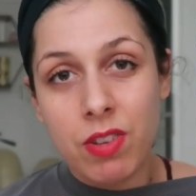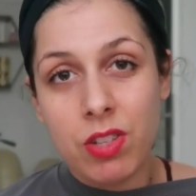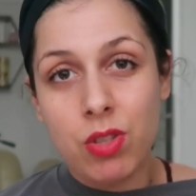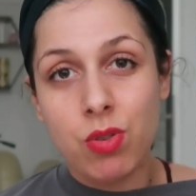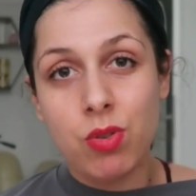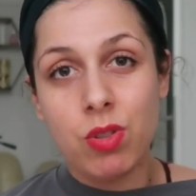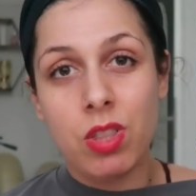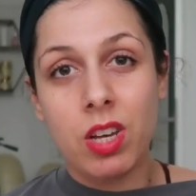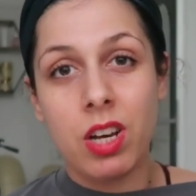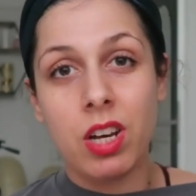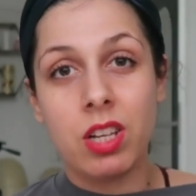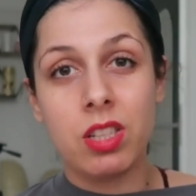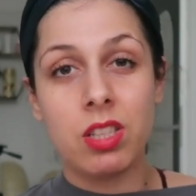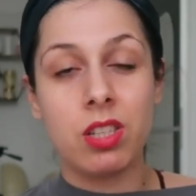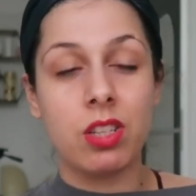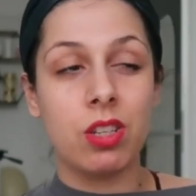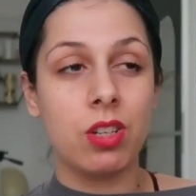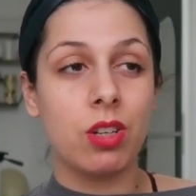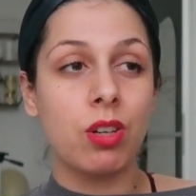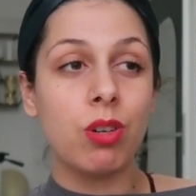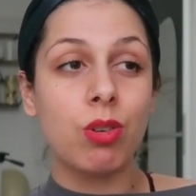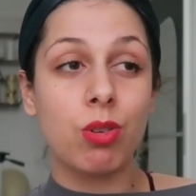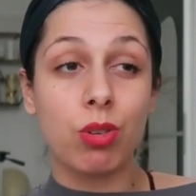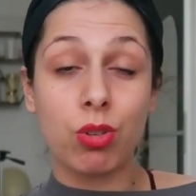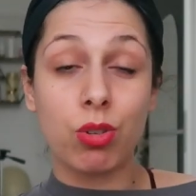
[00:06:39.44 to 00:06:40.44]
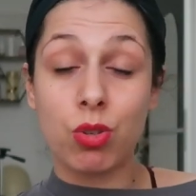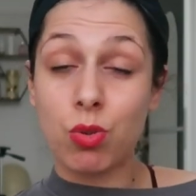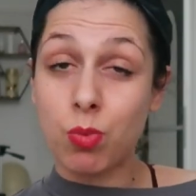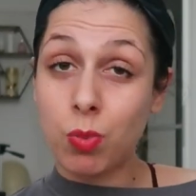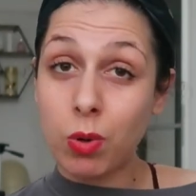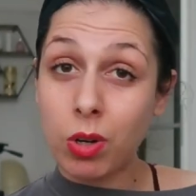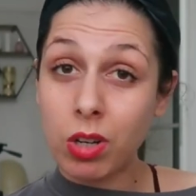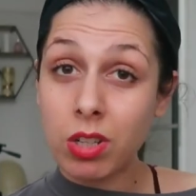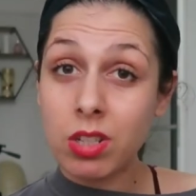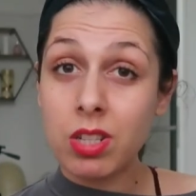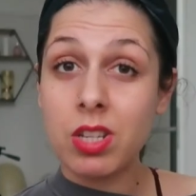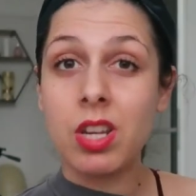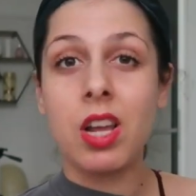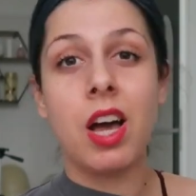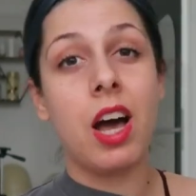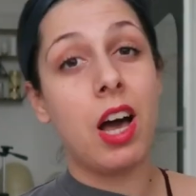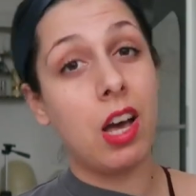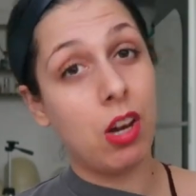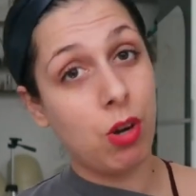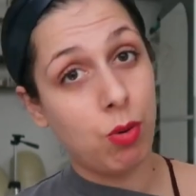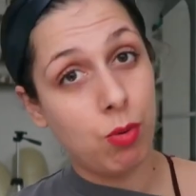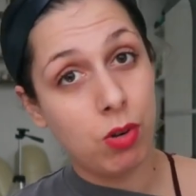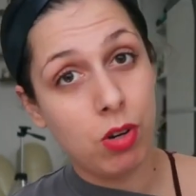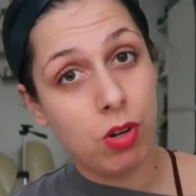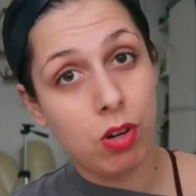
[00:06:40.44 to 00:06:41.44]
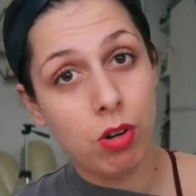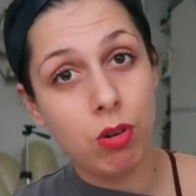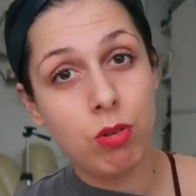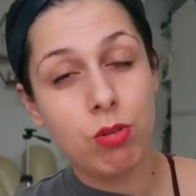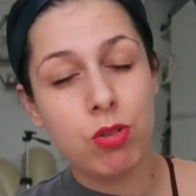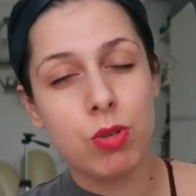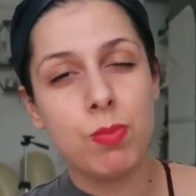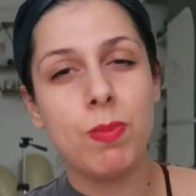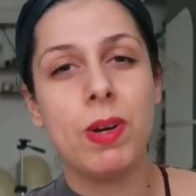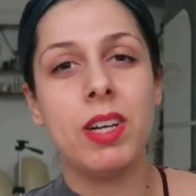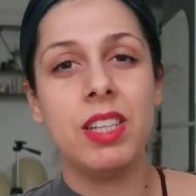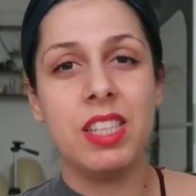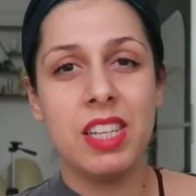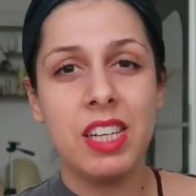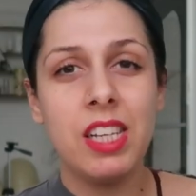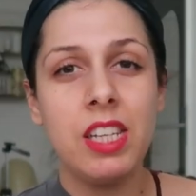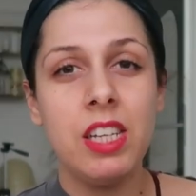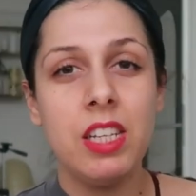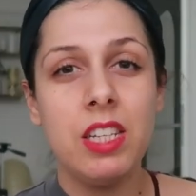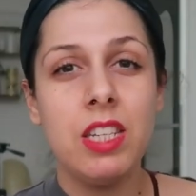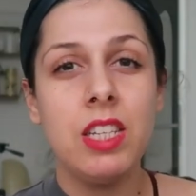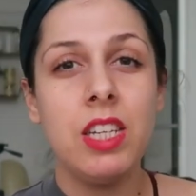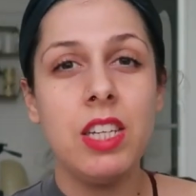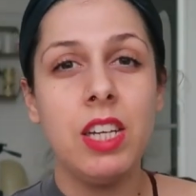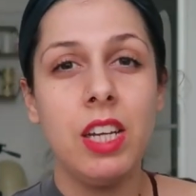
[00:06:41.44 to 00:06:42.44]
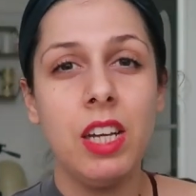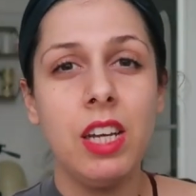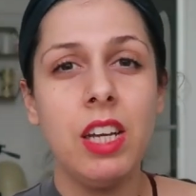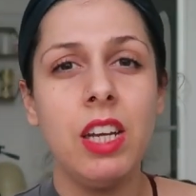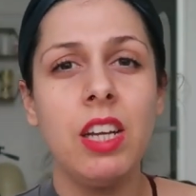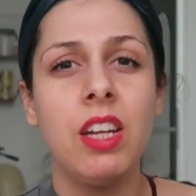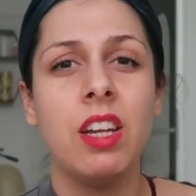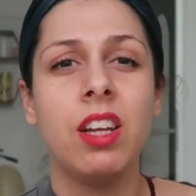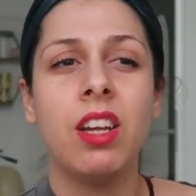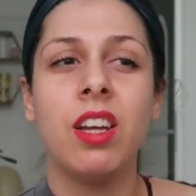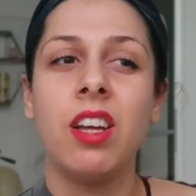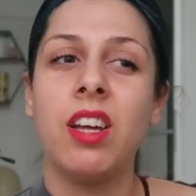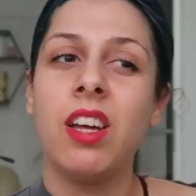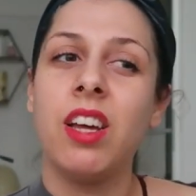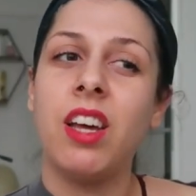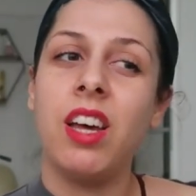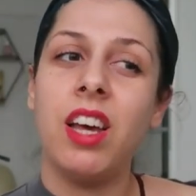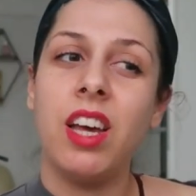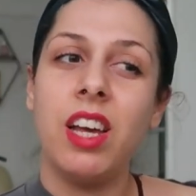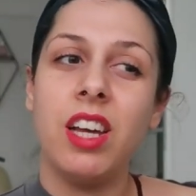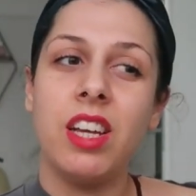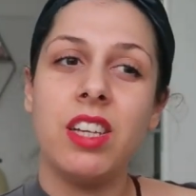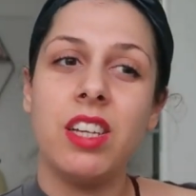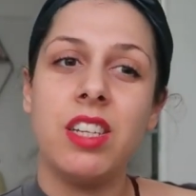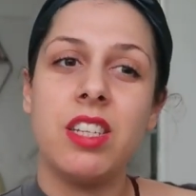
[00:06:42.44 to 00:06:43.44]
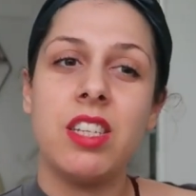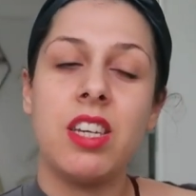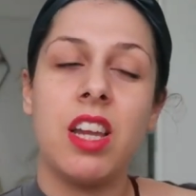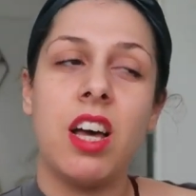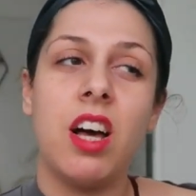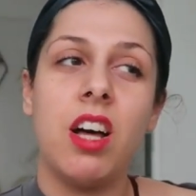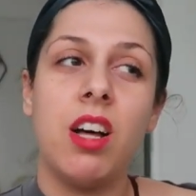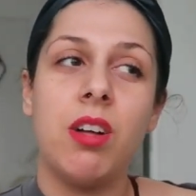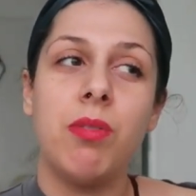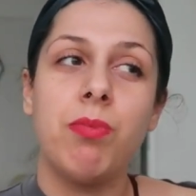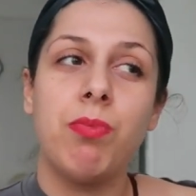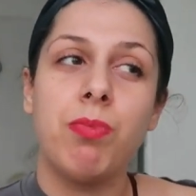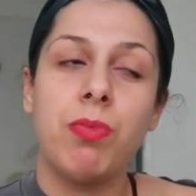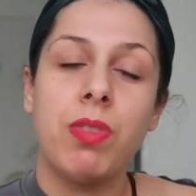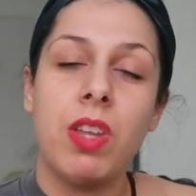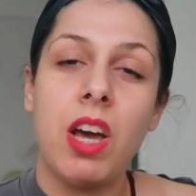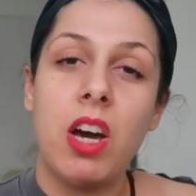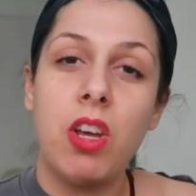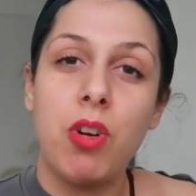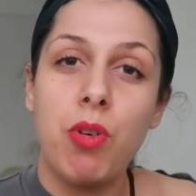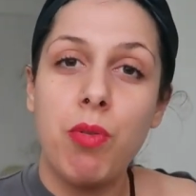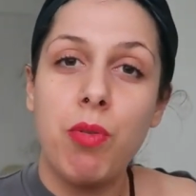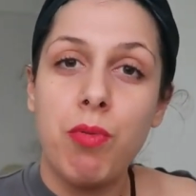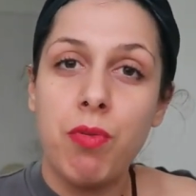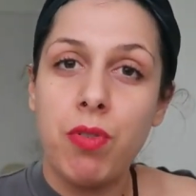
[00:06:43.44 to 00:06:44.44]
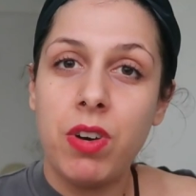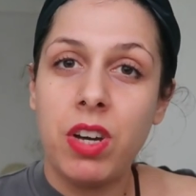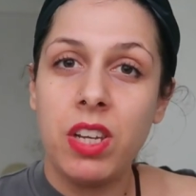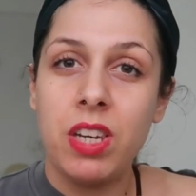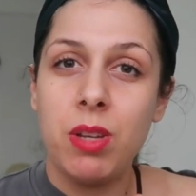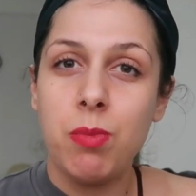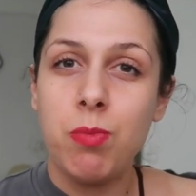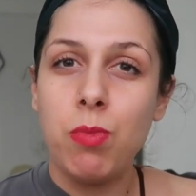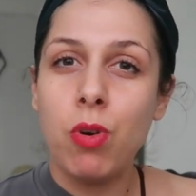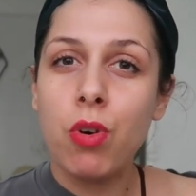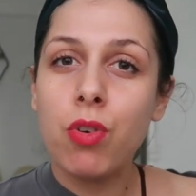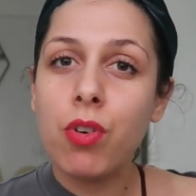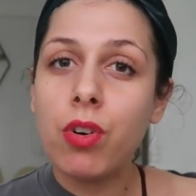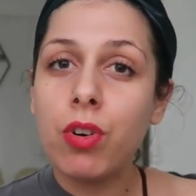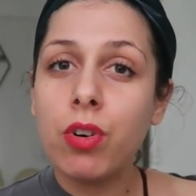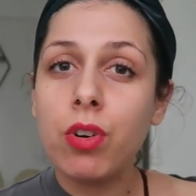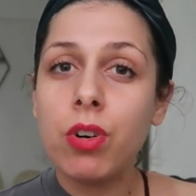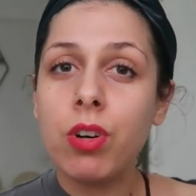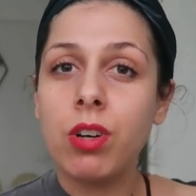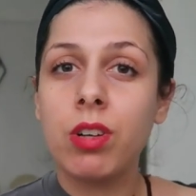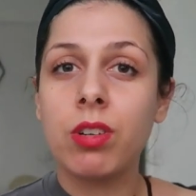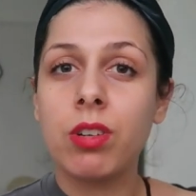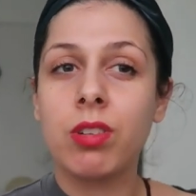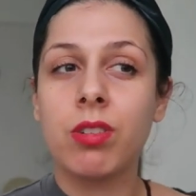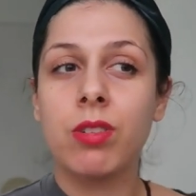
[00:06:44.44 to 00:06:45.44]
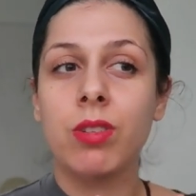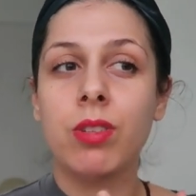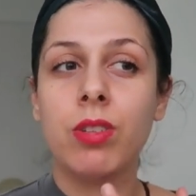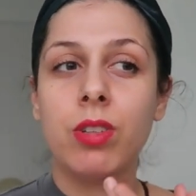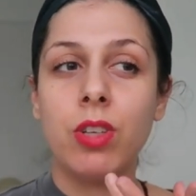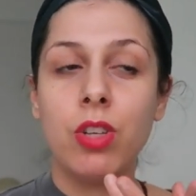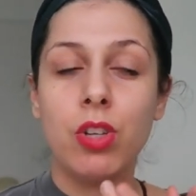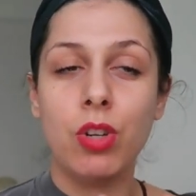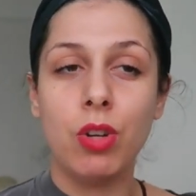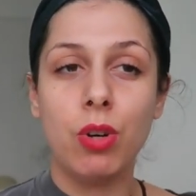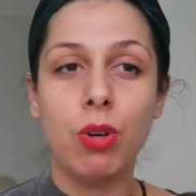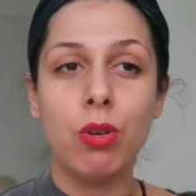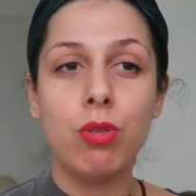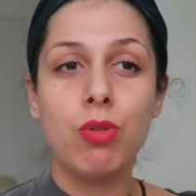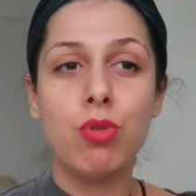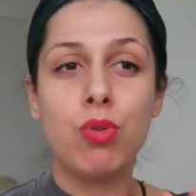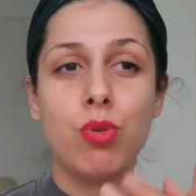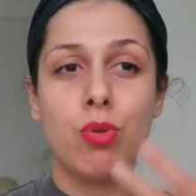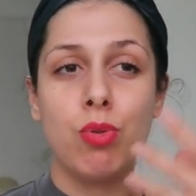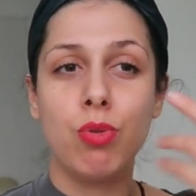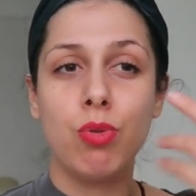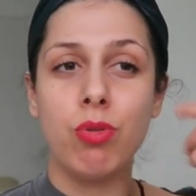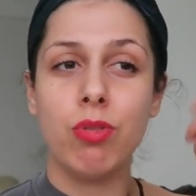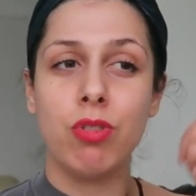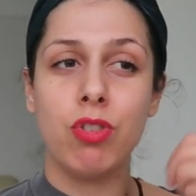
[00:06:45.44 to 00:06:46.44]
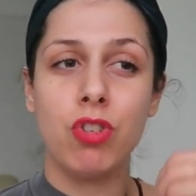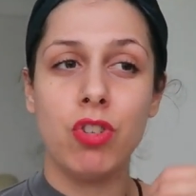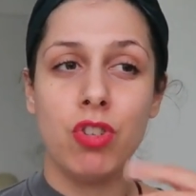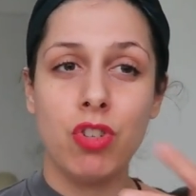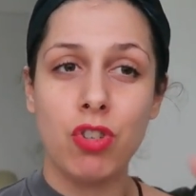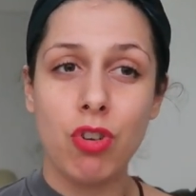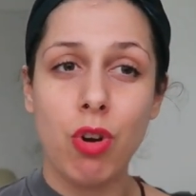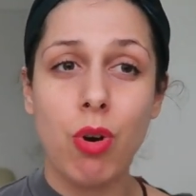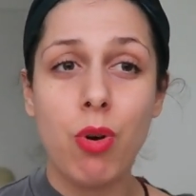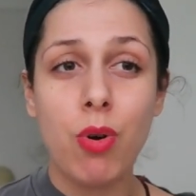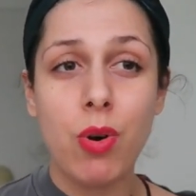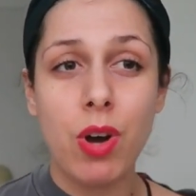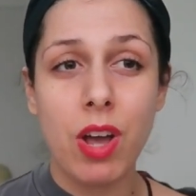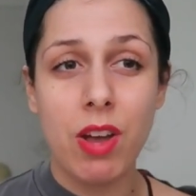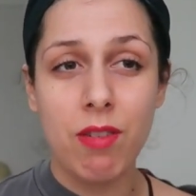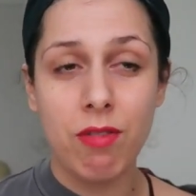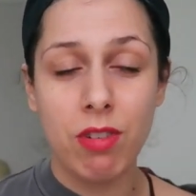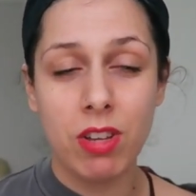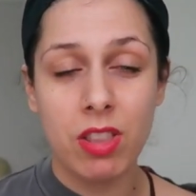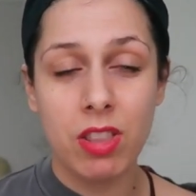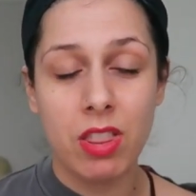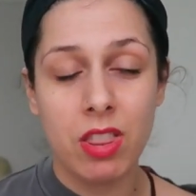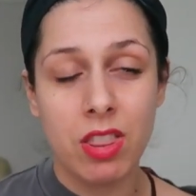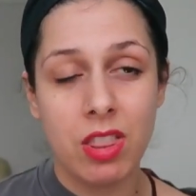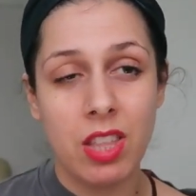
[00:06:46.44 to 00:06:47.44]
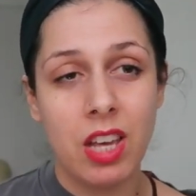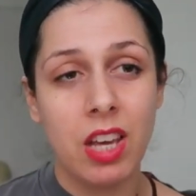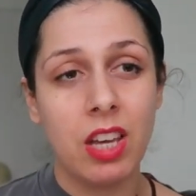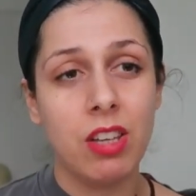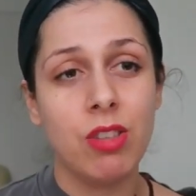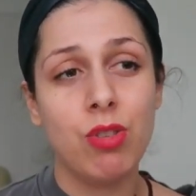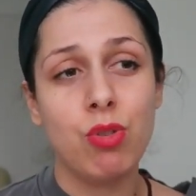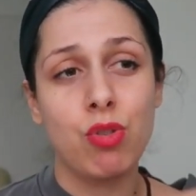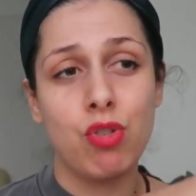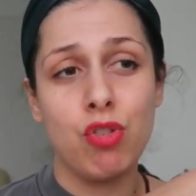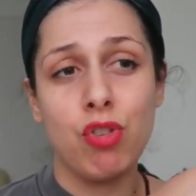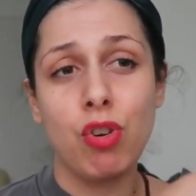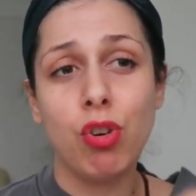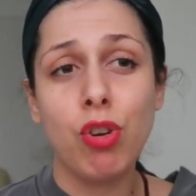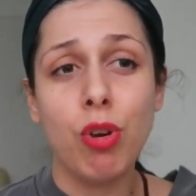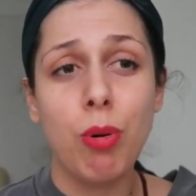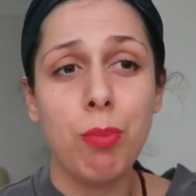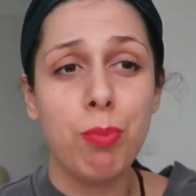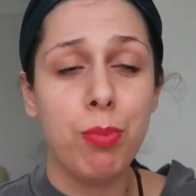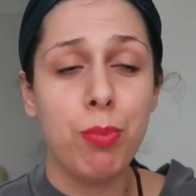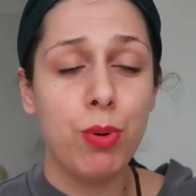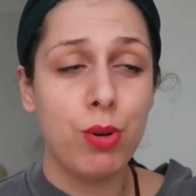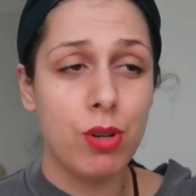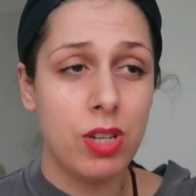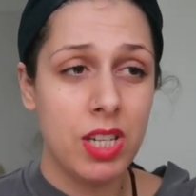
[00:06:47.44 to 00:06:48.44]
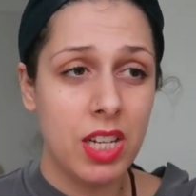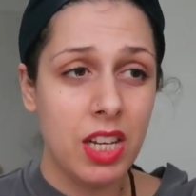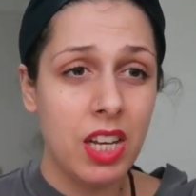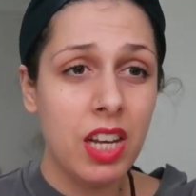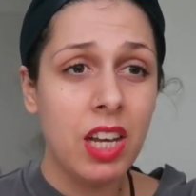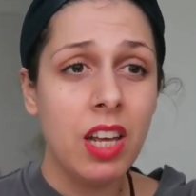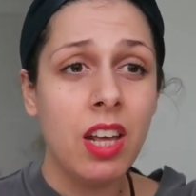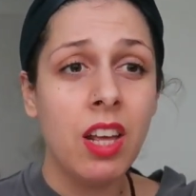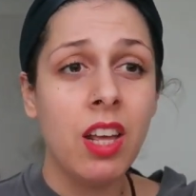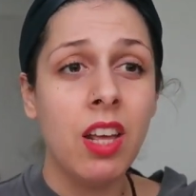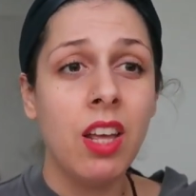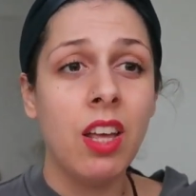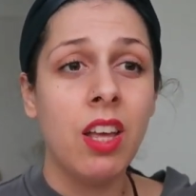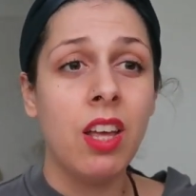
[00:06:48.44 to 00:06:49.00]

never do that. Because what? I don't want to lose my dignity and um, I don't find it moral, you know, to show everything, to show your body